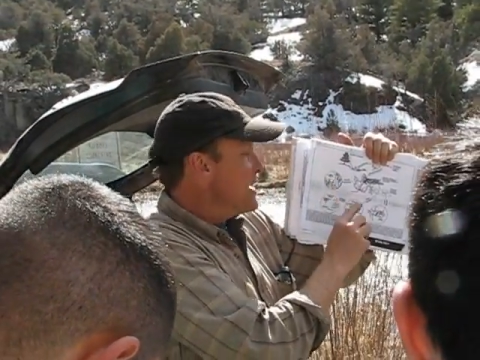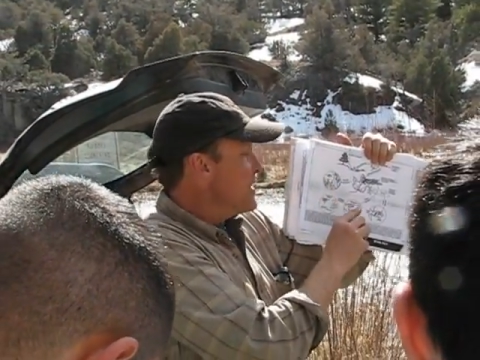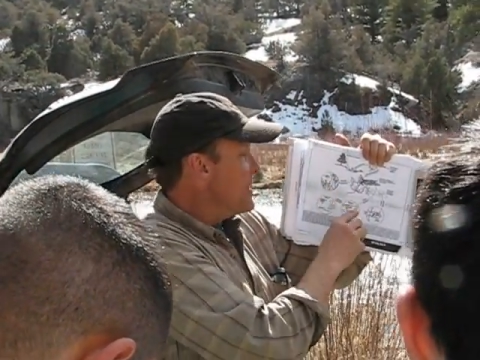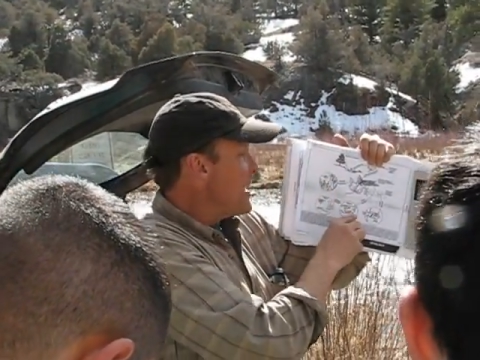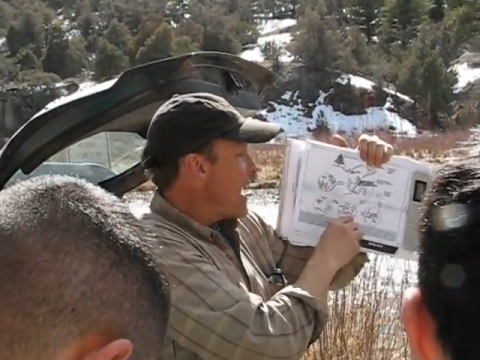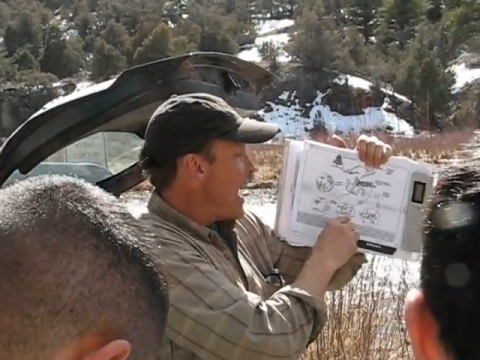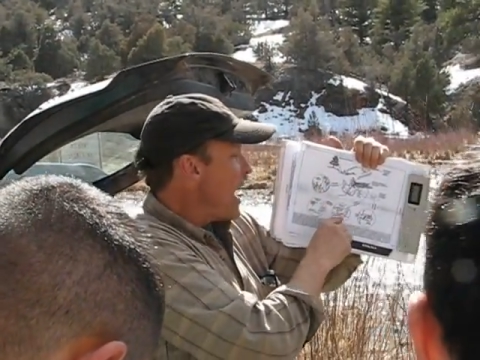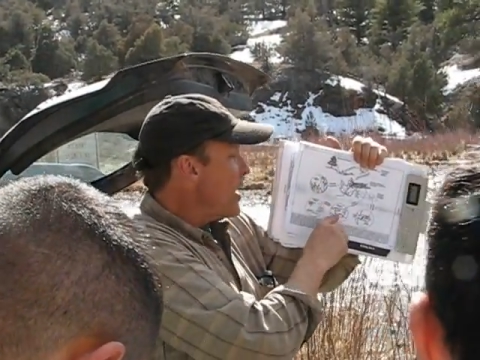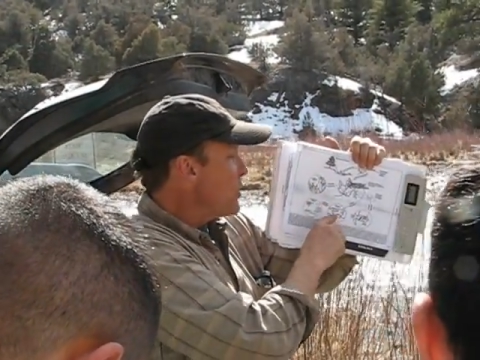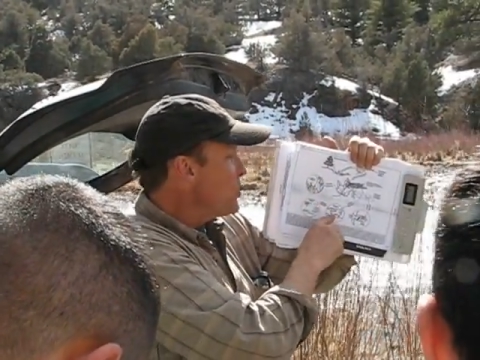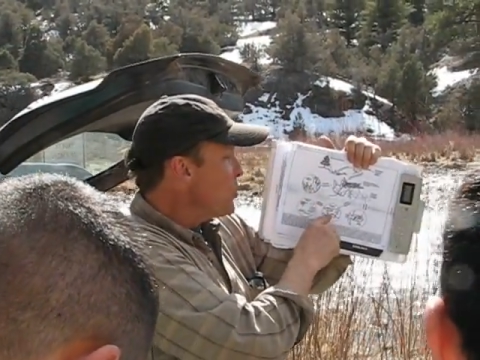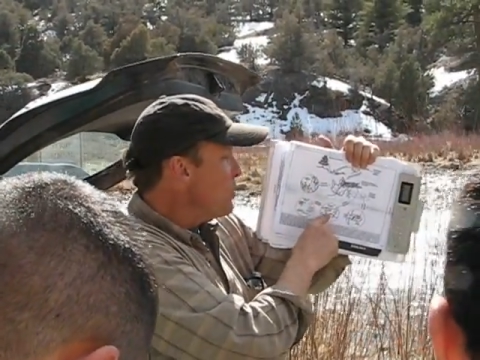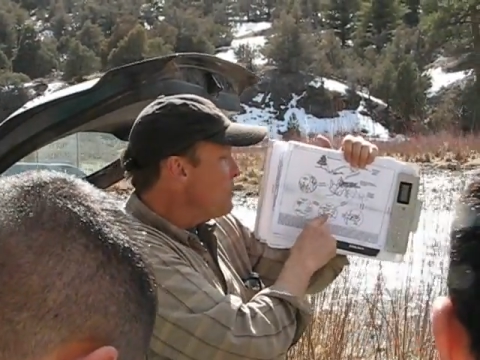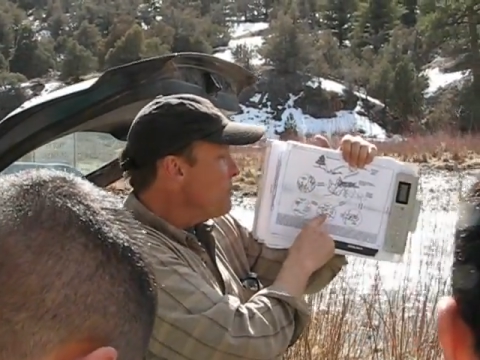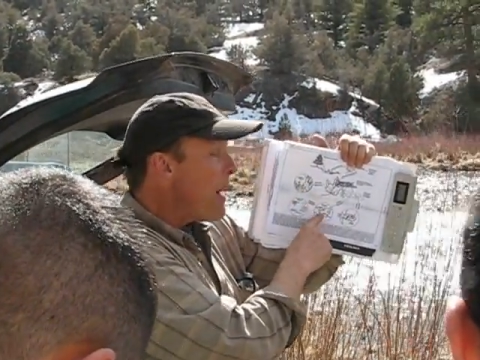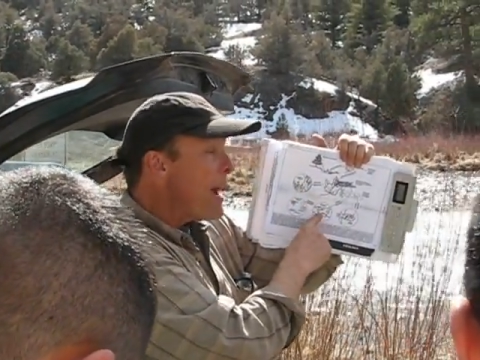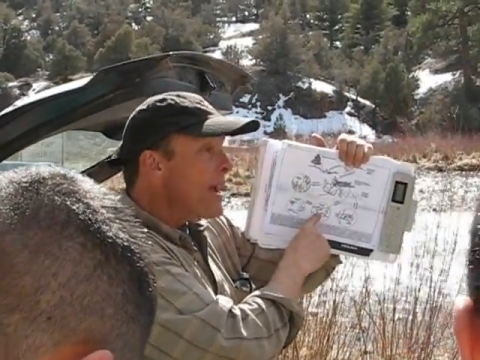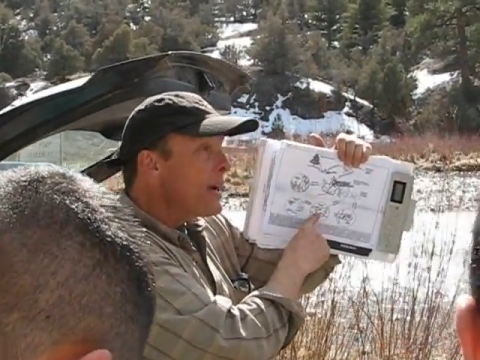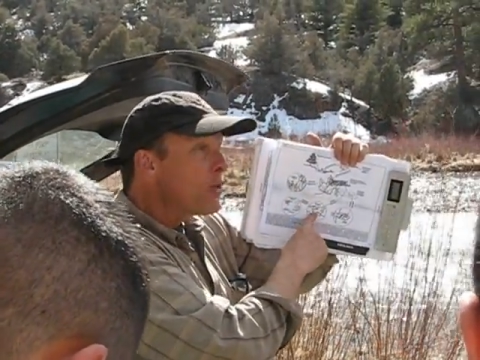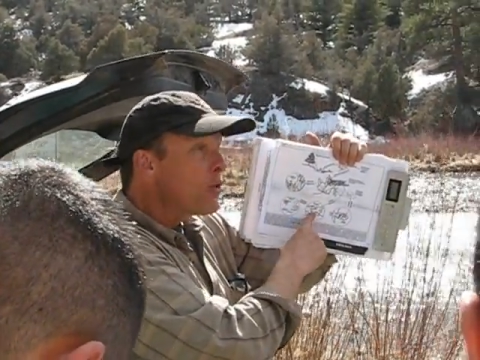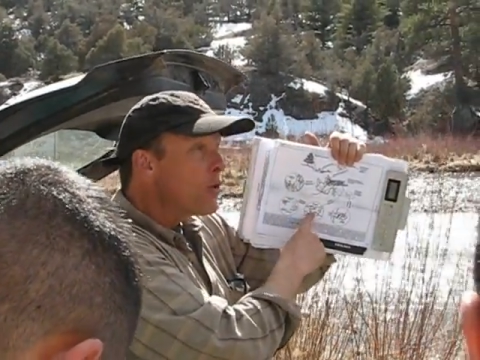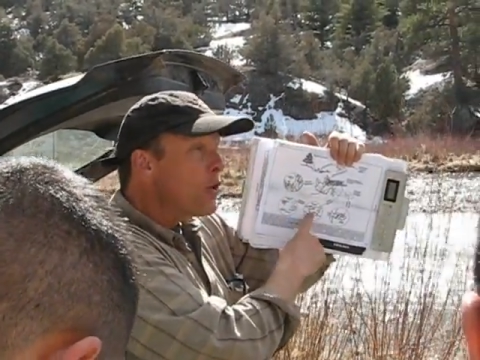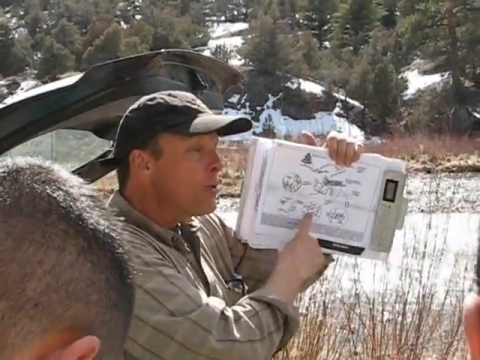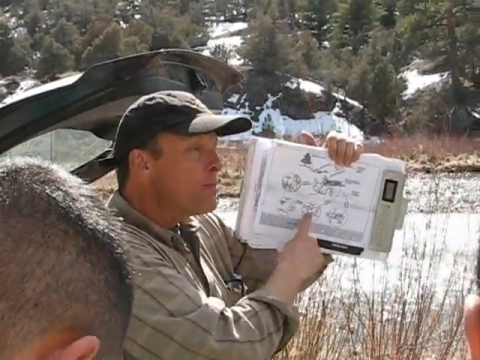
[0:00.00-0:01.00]
the actual
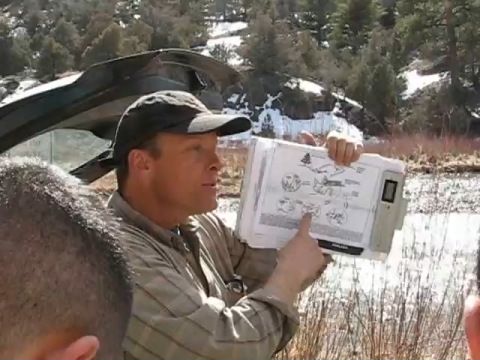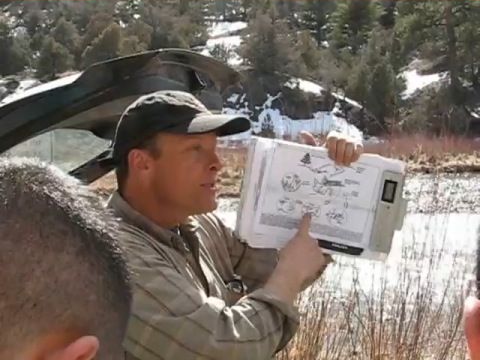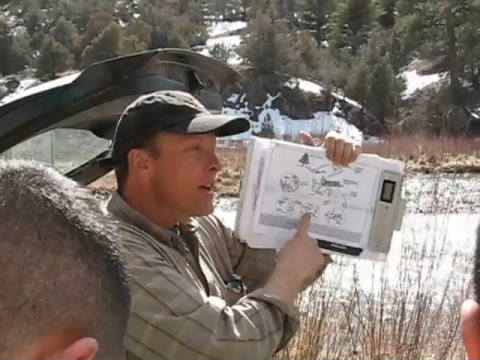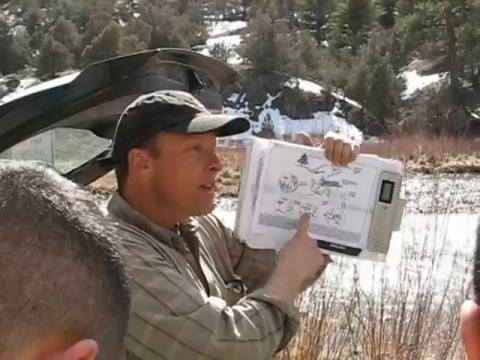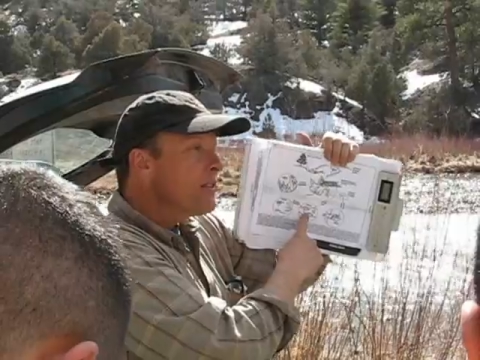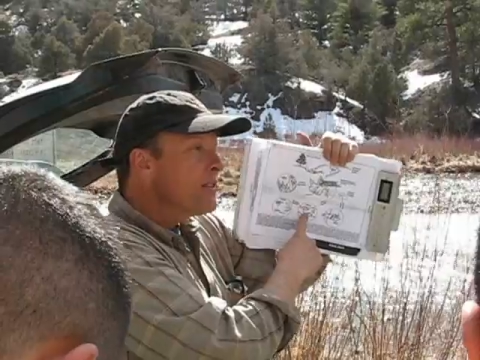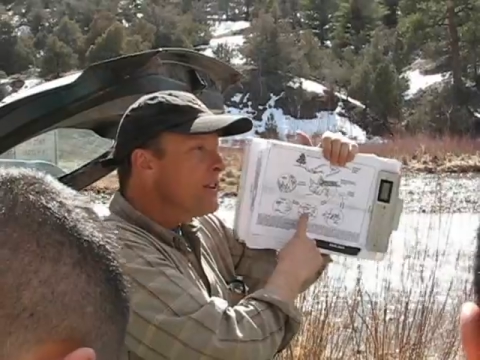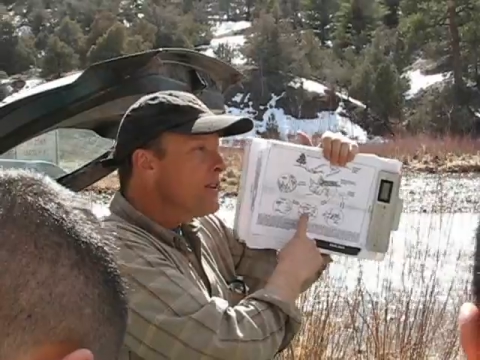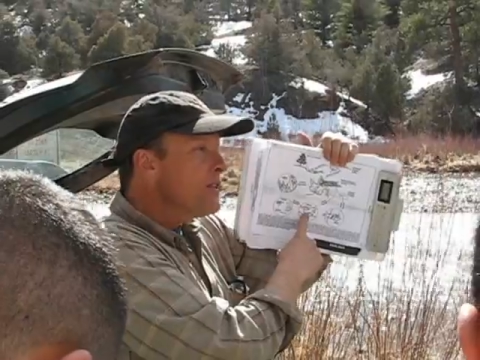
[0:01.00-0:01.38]
microbes that